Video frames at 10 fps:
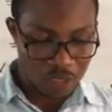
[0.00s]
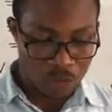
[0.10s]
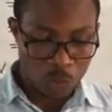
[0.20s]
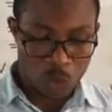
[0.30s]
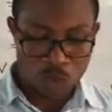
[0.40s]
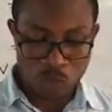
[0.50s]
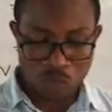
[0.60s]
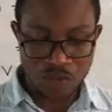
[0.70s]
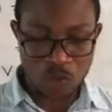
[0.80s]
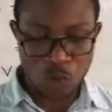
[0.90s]
solution
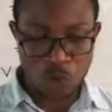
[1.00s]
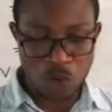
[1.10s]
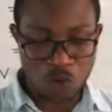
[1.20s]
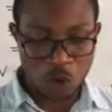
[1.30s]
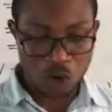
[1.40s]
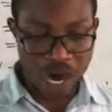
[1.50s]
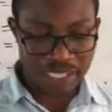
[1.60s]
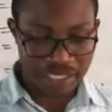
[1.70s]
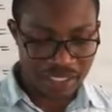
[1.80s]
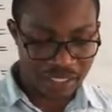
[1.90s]
of the sodium
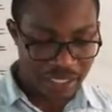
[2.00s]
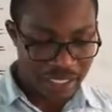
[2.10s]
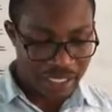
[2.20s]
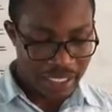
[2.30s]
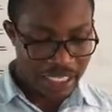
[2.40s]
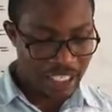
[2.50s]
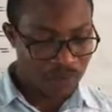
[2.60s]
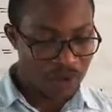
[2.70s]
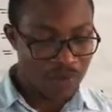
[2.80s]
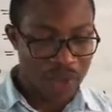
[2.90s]
chloride is
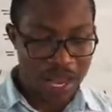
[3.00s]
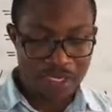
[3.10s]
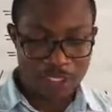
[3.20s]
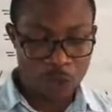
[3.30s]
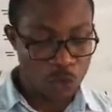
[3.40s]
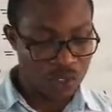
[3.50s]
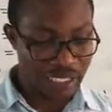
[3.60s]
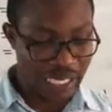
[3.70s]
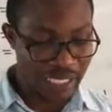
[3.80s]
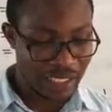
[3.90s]
prepared
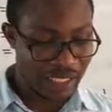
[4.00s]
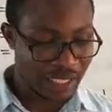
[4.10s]
using